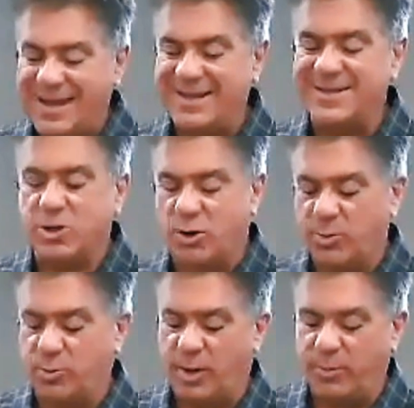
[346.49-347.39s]

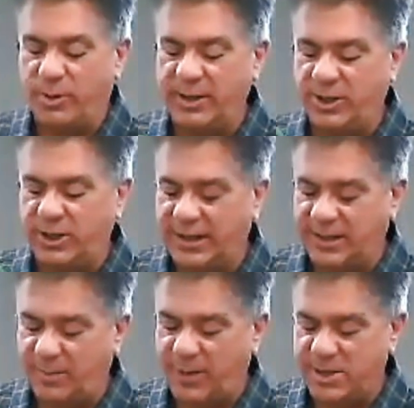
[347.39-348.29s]
Insert it properly to
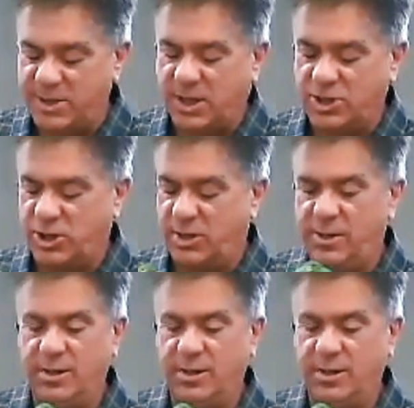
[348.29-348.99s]
get the best suction.